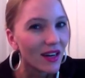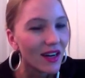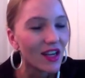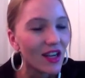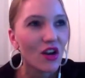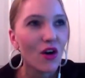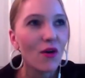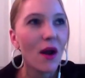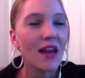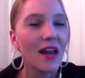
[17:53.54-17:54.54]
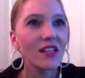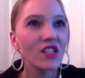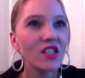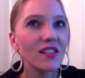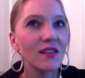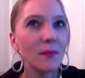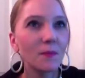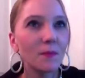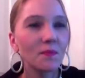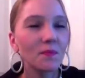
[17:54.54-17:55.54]
And
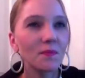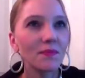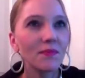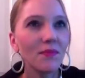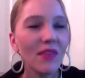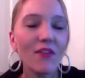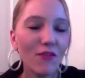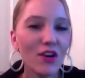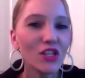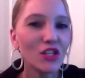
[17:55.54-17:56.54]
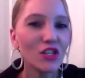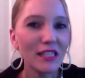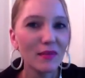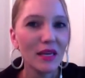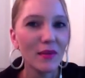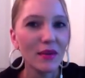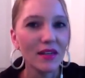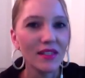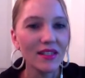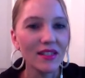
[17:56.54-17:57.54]
it frustrates me
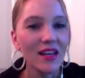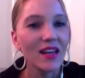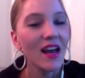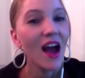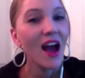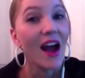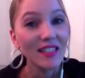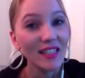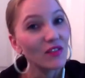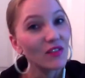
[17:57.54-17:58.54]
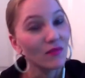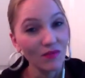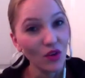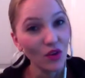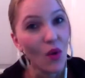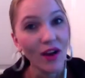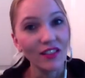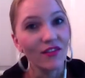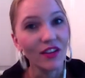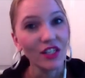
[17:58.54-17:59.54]
because I did go on to
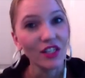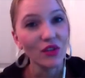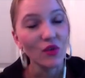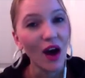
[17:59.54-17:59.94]
finish school.